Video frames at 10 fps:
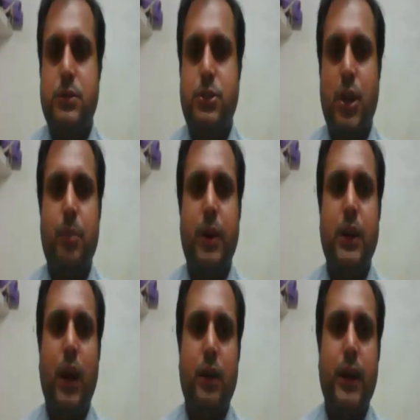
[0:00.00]

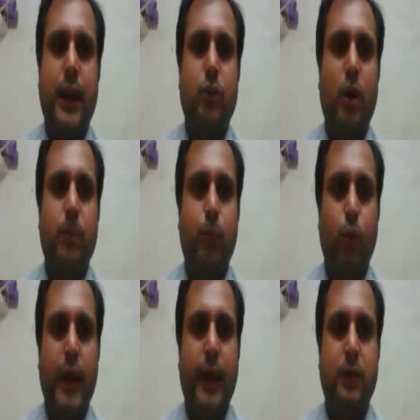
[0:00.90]
Germany attacked on
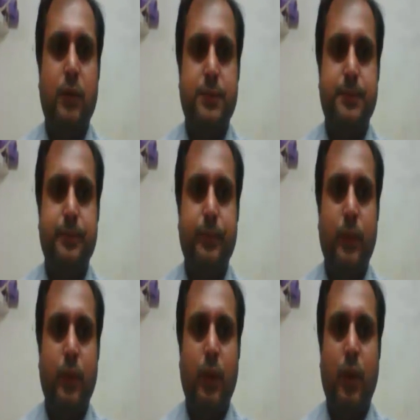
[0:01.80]
Poland.
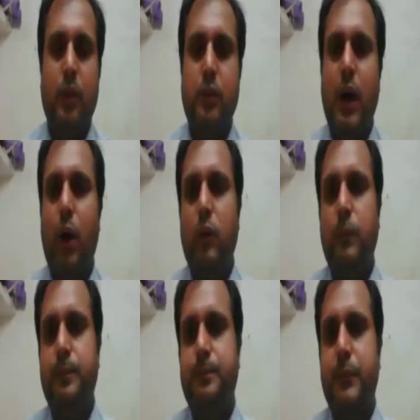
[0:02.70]

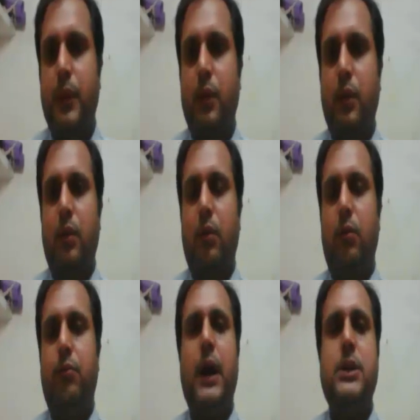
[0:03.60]
Now,
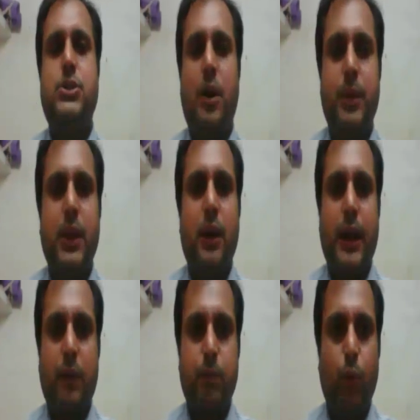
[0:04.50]
why Germany
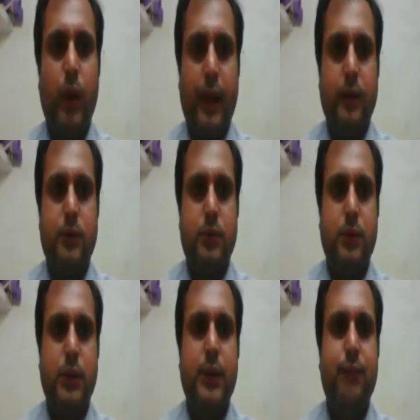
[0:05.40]
attacked Poland?
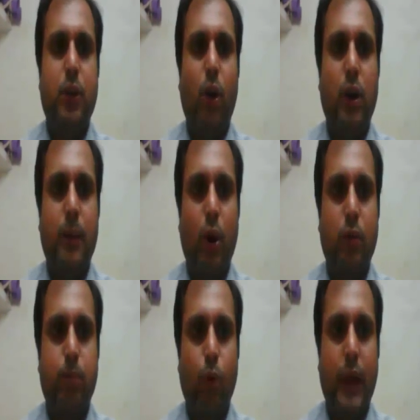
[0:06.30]
If we talk
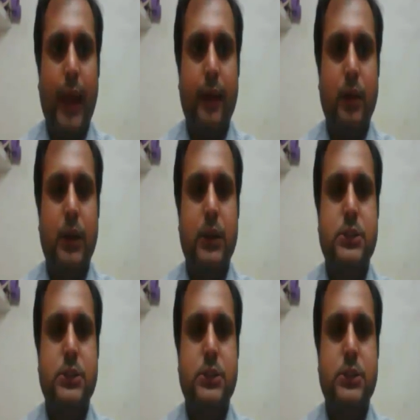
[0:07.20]
about Poland, it